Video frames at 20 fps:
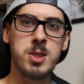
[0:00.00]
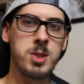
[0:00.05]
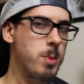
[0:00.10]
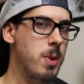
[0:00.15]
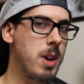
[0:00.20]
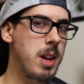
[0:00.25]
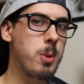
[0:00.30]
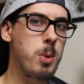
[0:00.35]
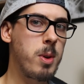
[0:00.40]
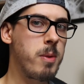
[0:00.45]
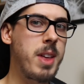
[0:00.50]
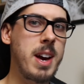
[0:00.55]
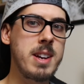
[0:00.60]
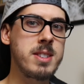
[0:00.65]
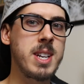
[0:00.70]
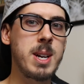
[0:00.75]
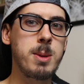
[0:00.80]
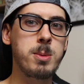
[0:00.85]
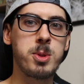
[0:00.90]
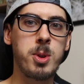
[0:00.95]
So while all of that
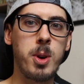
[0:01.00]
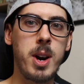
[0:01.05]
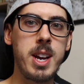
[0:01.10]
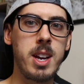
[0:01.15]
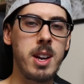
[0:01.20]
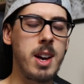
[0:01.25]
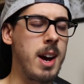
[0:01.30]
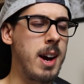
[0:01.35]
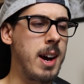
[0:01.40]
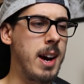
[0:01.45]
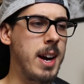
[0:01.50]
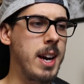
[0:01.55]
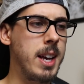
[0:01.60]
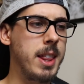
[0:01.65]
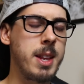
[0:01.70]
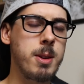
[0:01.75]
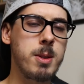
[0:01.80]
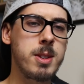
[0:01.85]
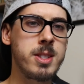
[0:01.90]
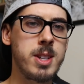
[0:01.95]
sounds great,
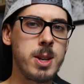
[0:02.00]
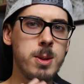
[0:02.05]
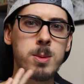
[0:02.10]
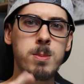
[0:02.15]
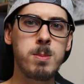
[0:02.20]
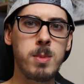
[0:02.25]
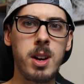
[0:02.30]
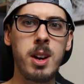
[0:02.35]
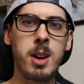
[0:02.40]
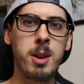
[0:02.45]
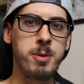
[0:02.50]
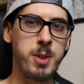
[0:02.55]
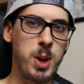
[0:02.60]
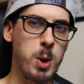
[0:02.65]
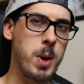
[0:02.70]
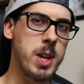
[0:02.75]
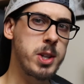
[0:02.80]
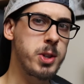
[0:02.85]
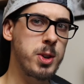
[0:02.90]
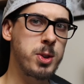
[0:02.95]
there are still a
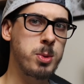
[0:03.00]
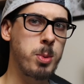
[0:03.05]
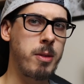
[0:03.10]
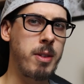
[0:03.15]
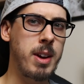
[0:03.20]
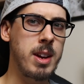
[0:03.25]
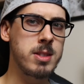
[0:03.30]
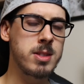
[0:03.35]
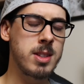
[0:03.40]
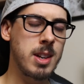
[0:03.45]
few issues with it.